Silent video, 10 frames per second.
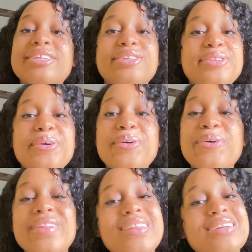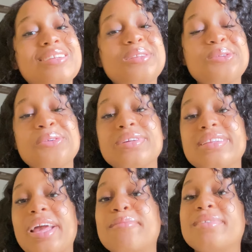So this story
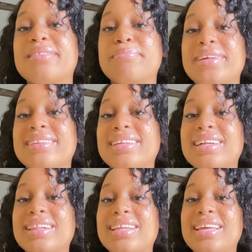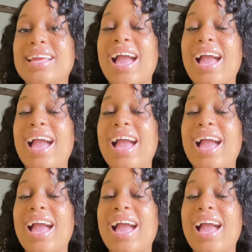time is basically